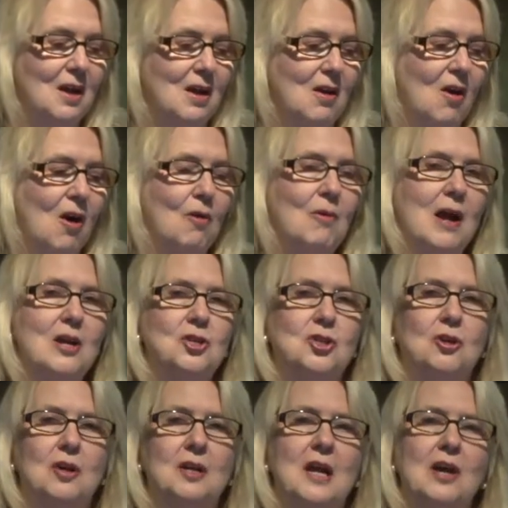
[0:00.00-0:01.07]
Our
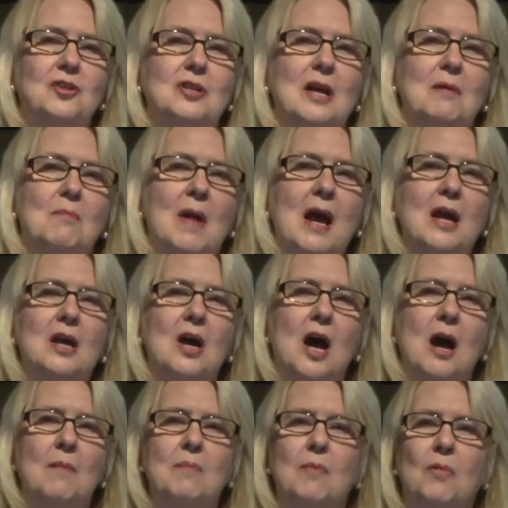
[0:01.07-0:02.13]
racial and ethnic
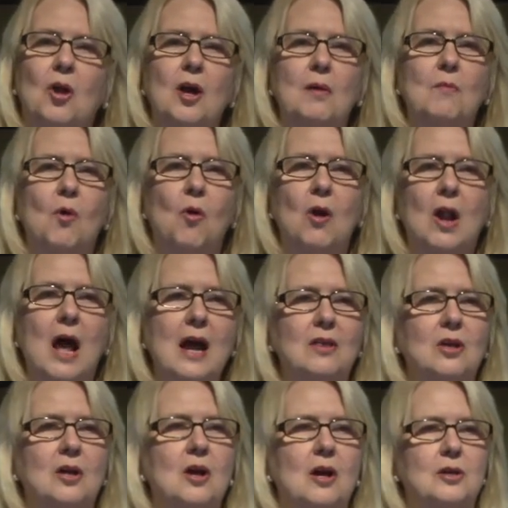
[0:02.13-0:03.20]
makeup looked more like
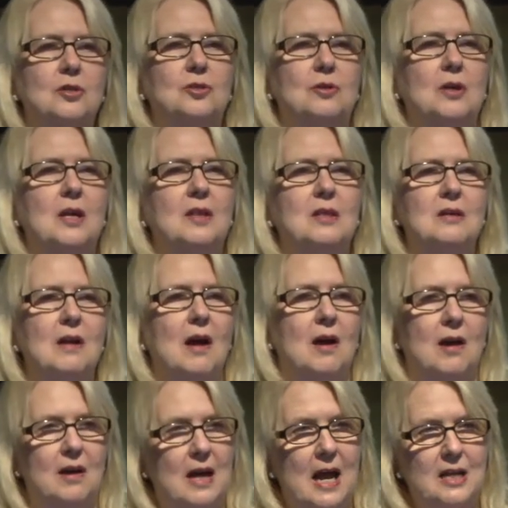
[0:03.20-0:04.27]
the country
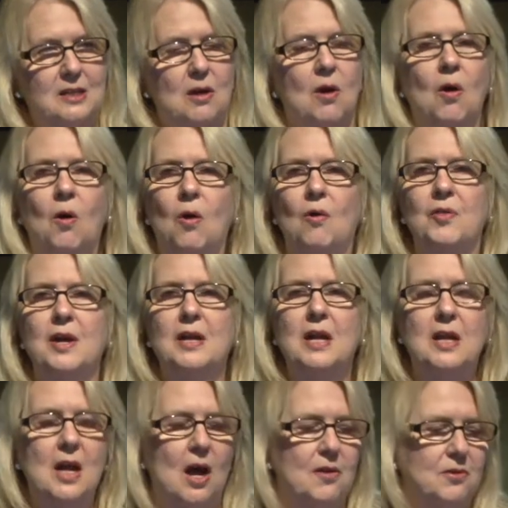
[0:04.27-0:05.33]
as a whole than
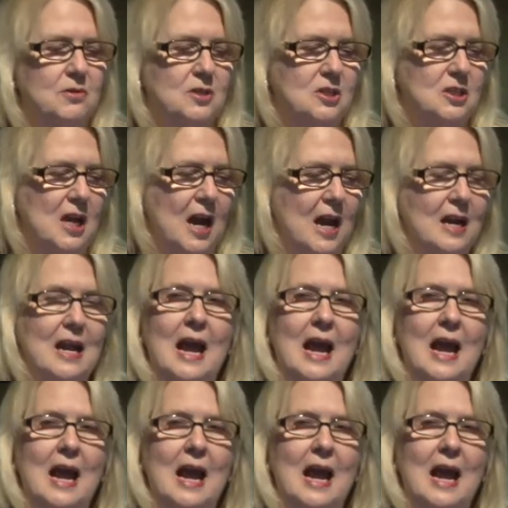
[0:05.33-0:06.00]
any other state.